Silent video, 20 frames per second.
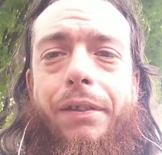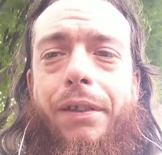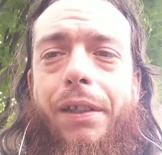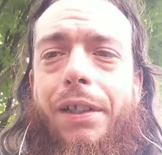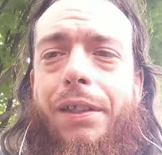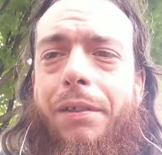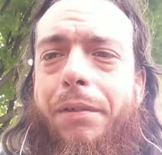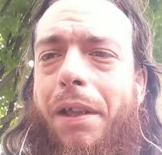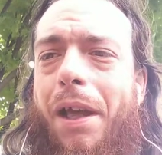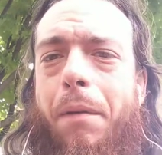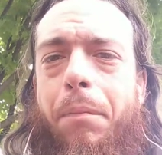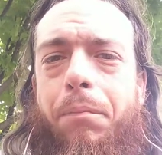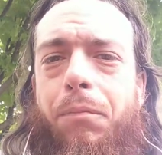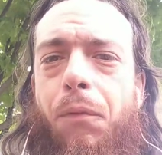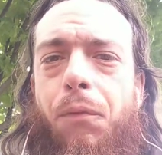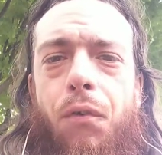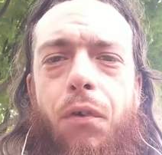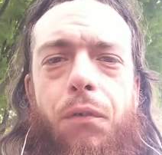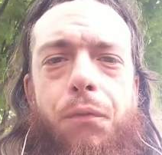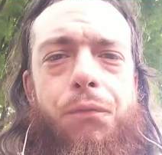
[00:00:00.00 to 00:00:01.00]
It's happened
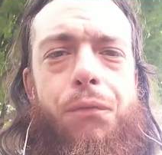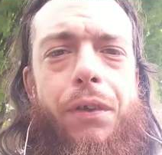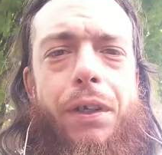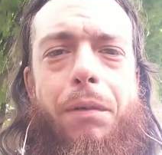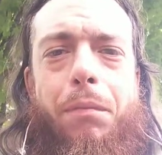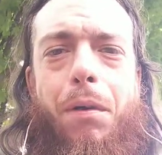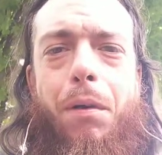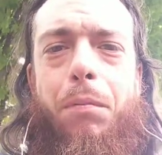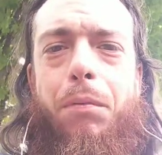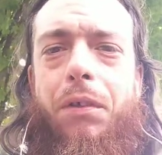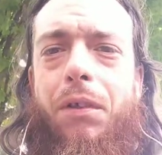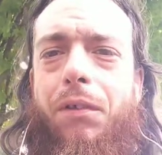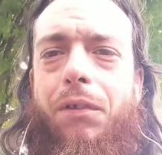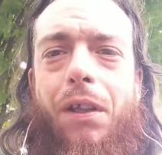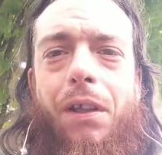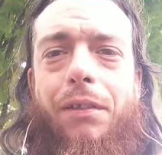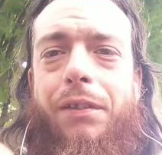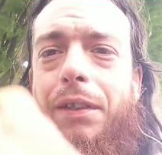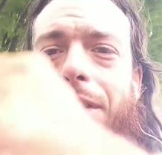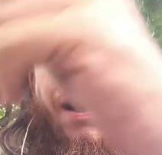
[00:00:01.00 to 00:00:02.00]
before with Freedom Mobile. I'm
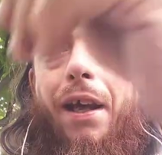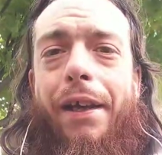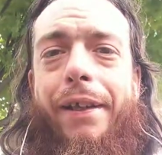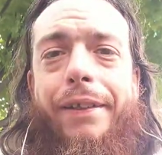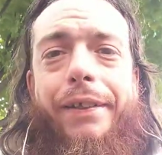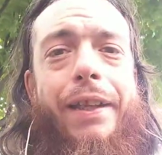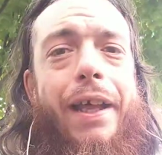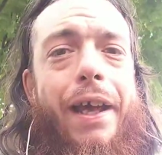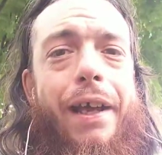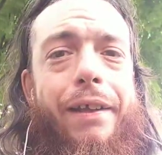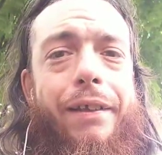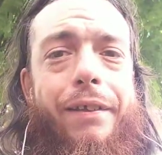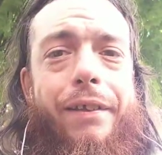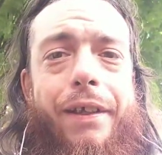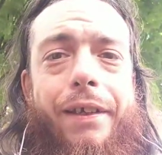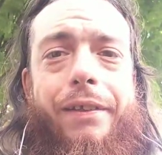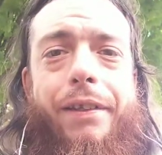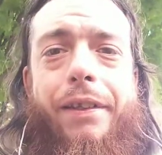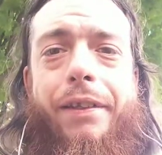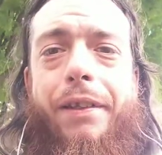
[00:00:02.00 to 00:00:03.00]
not denying that. I
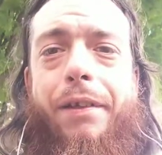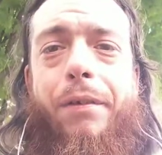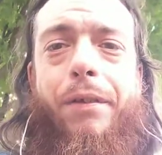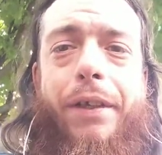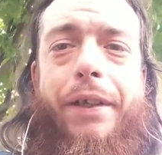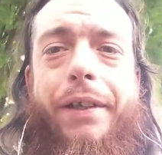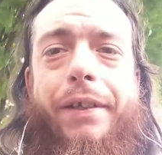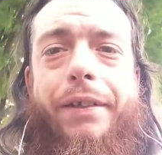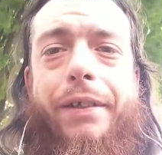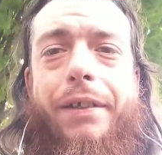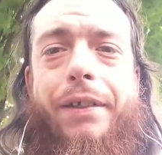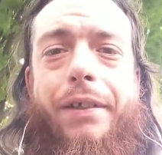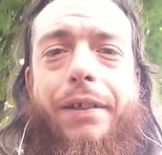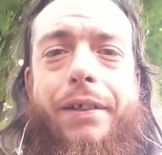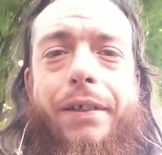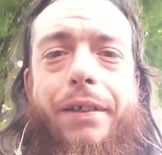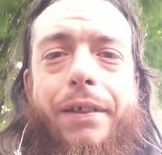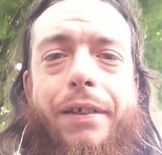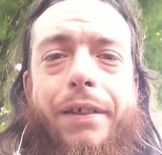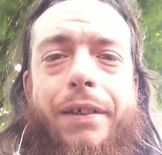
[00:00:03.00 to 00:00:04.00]
had to deal with it.
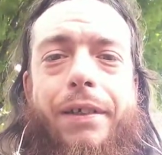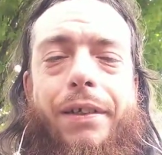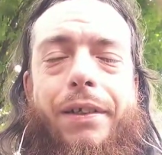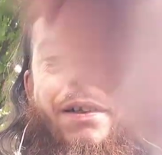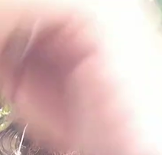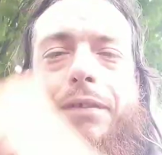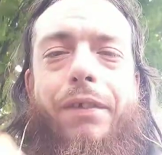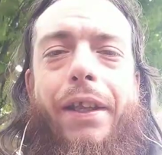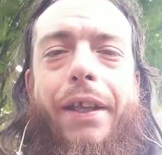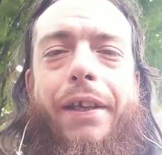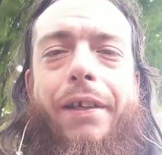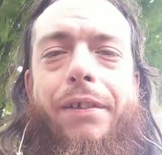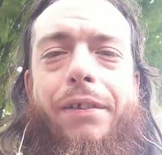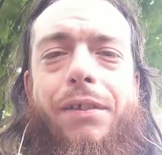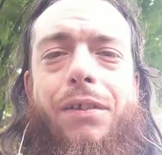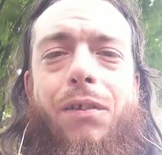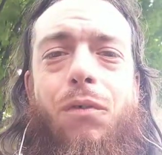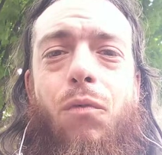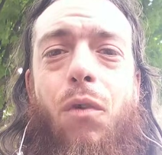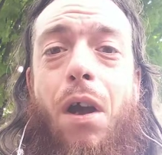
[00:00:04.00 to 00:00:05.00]
You know what I
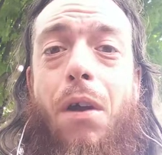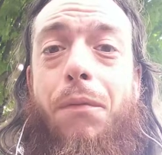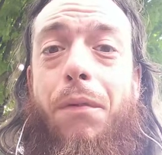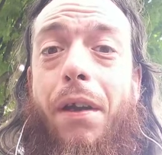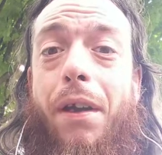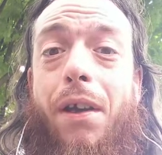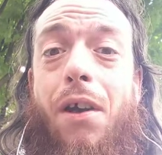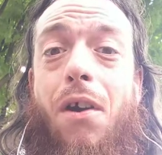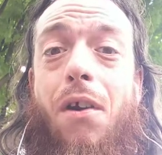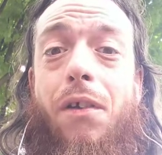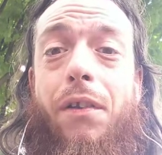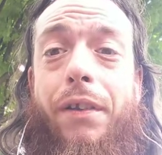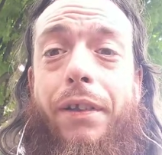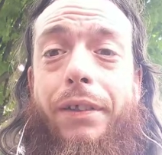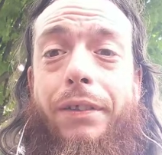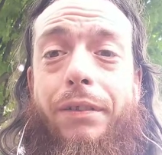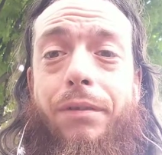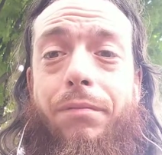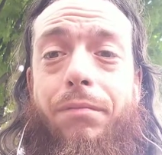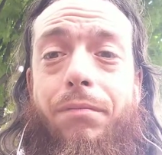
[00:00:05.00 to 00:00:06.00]
used? Wi-Fi calling.
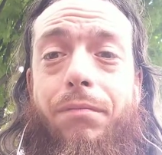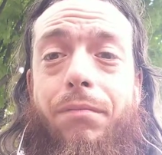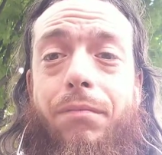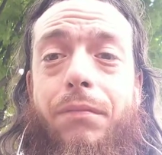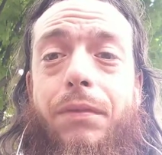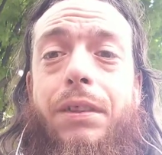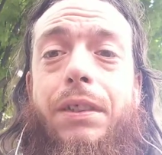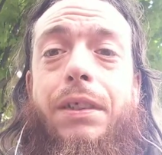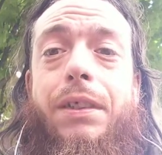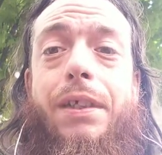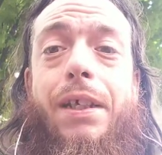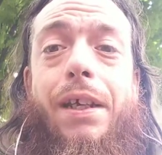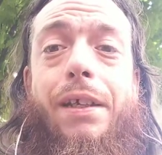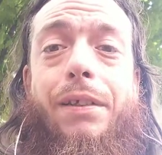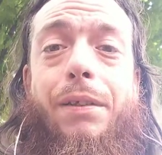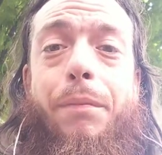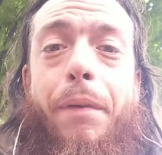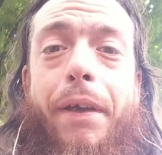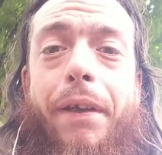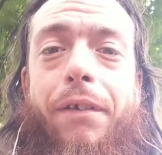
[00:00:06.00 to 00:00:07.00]
Yes,
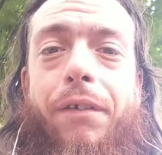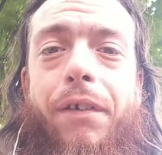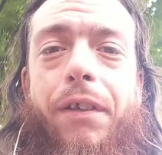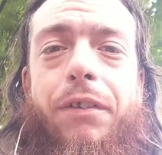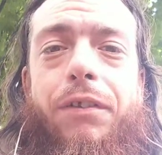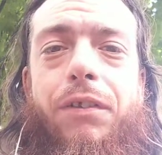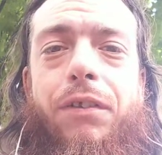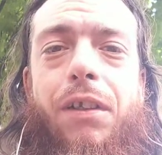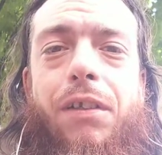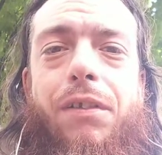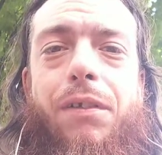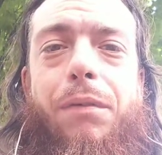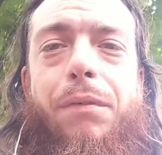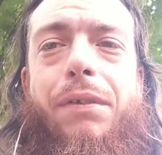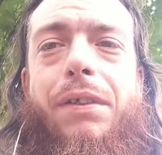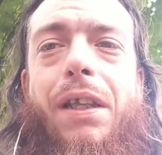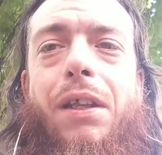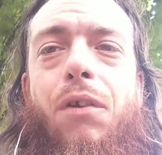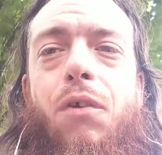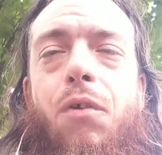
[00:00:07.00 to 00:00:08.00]
my own internet
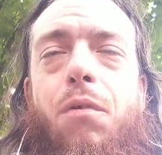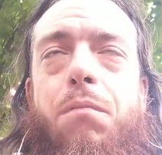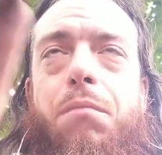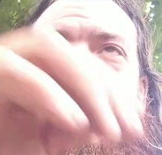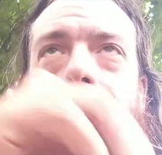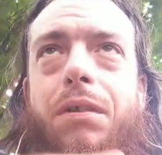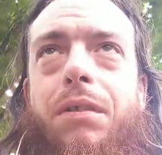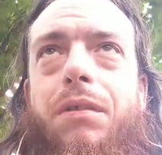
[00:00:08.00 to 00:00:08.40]
service at home.